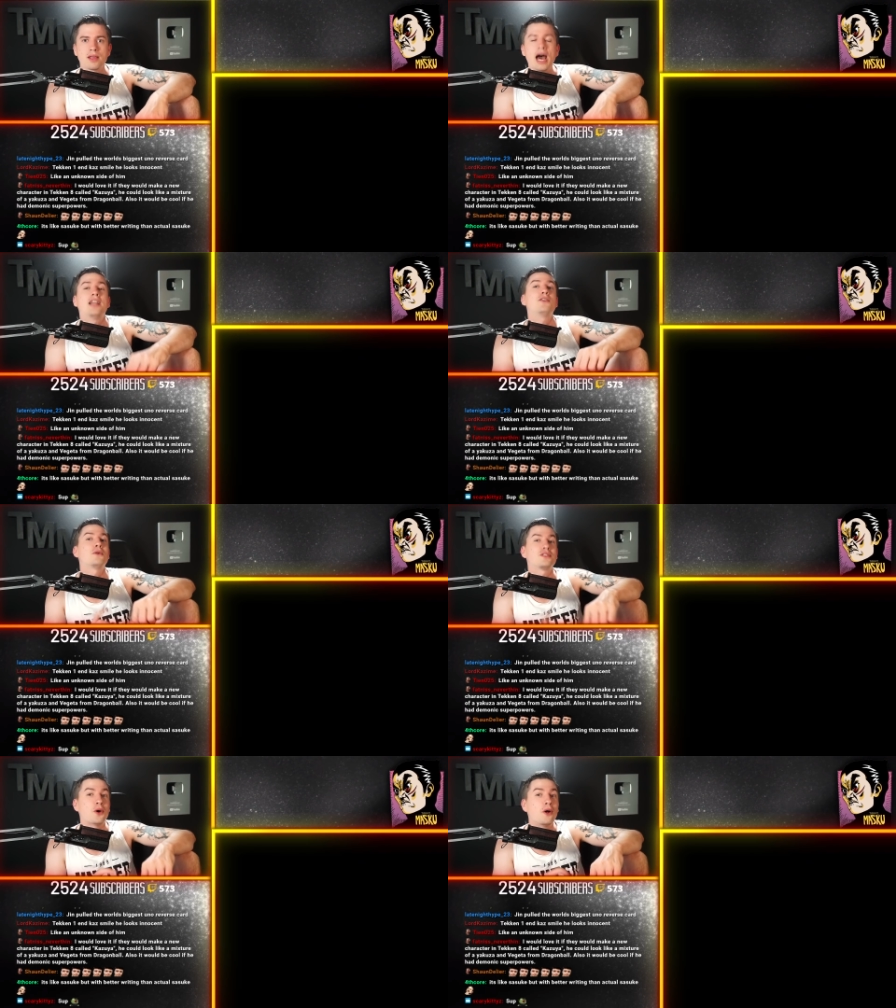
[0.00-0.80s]
and it
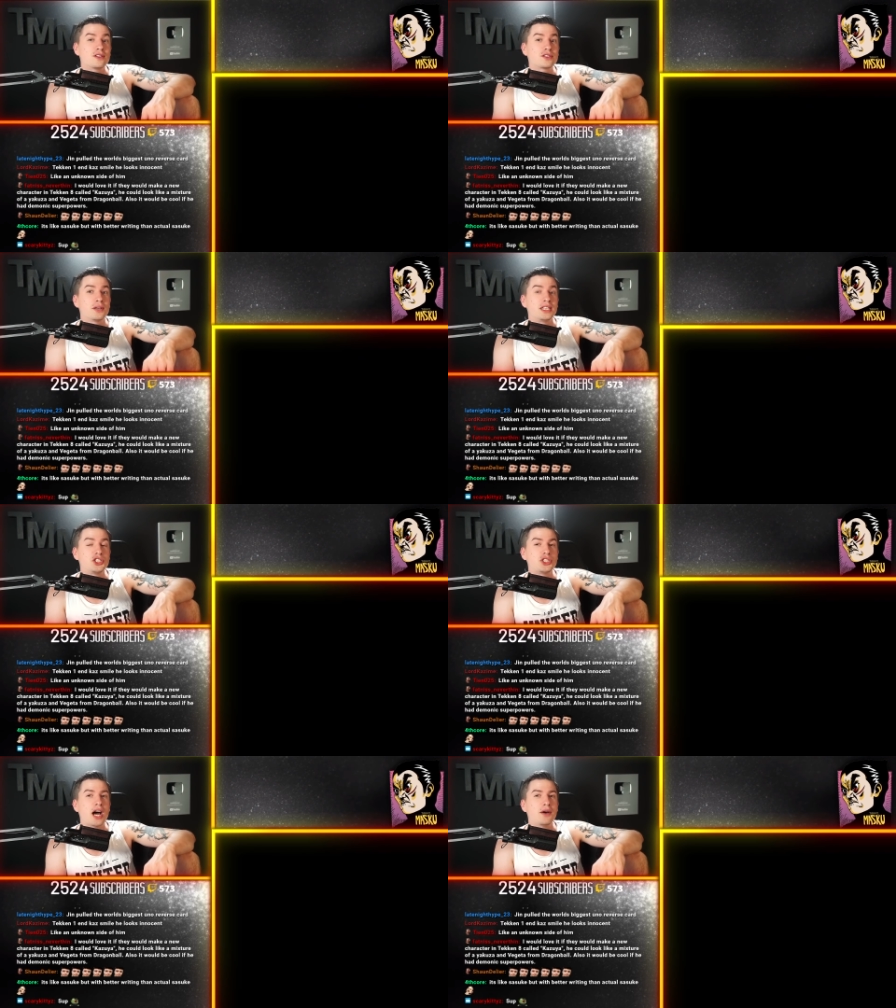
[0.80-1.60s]
was also in
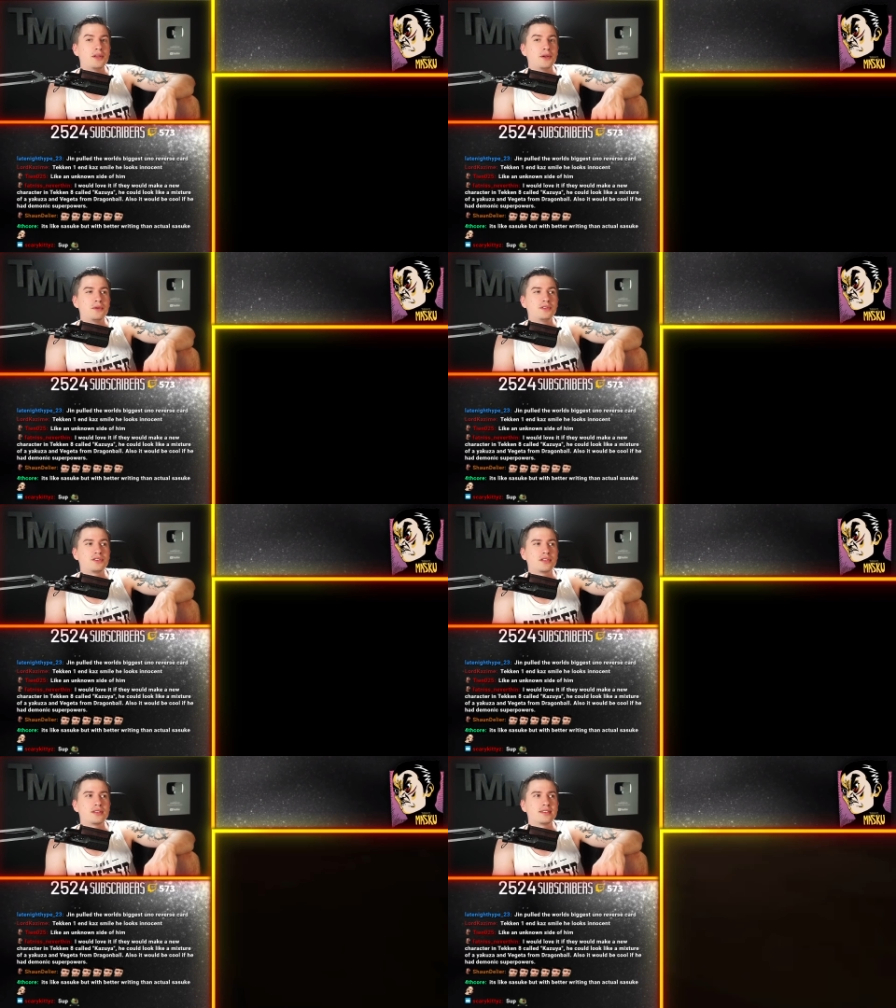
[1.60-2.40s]

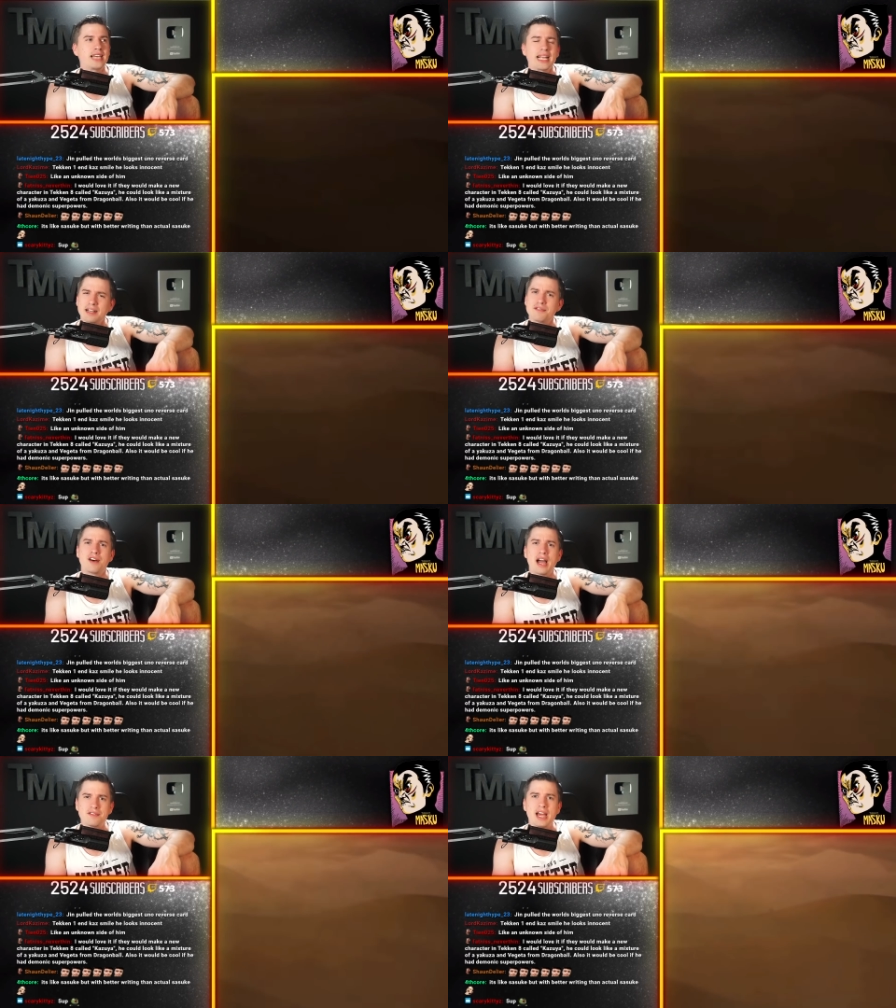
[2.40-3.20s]
Xiaoyu's Tekken
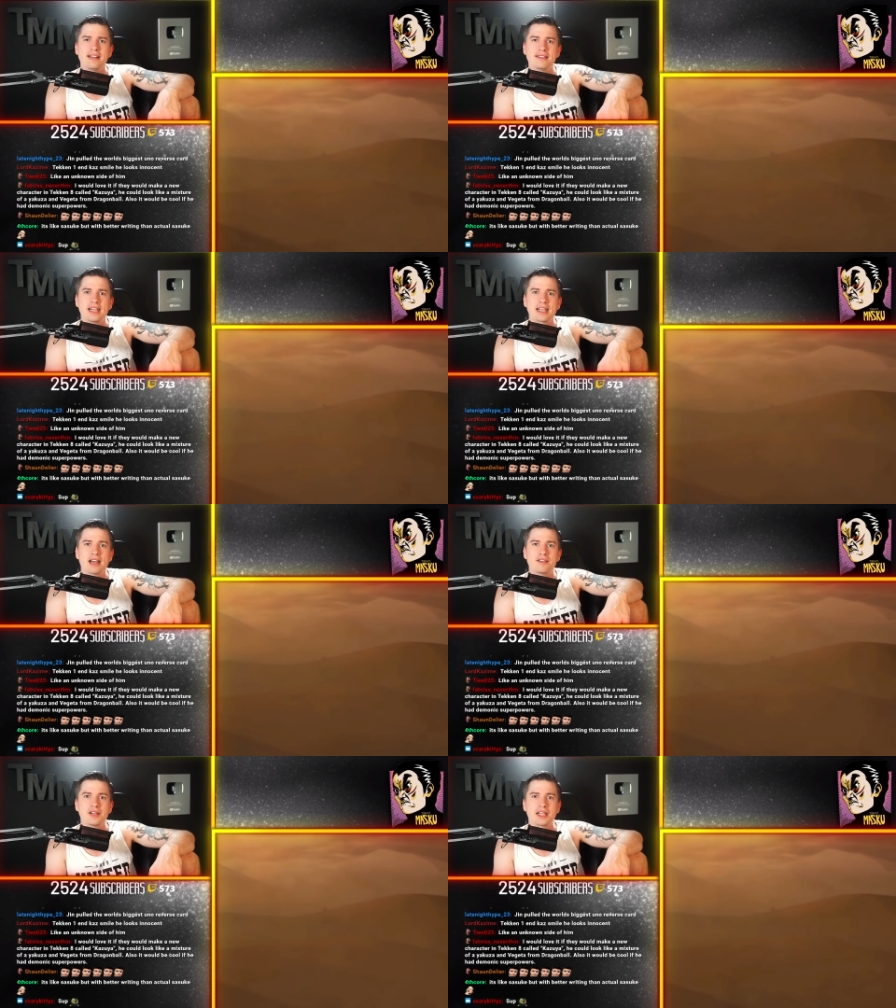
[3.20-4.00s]
five ending,
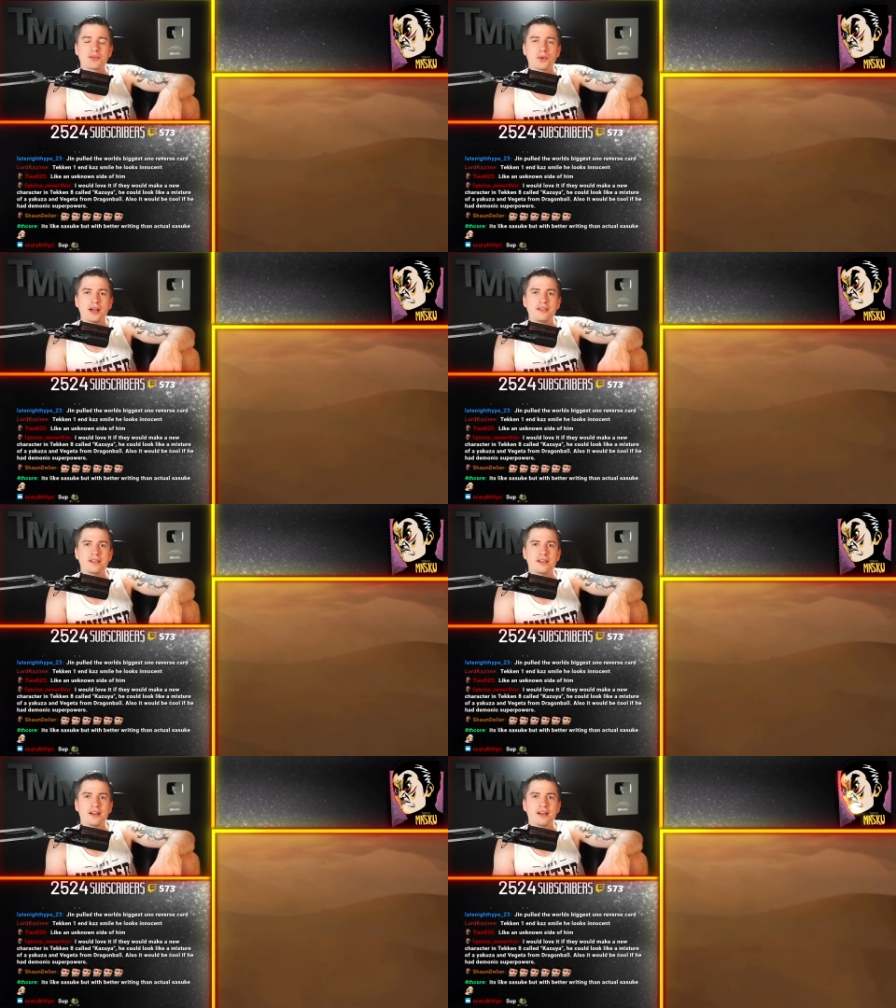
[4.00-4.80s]
I think it was.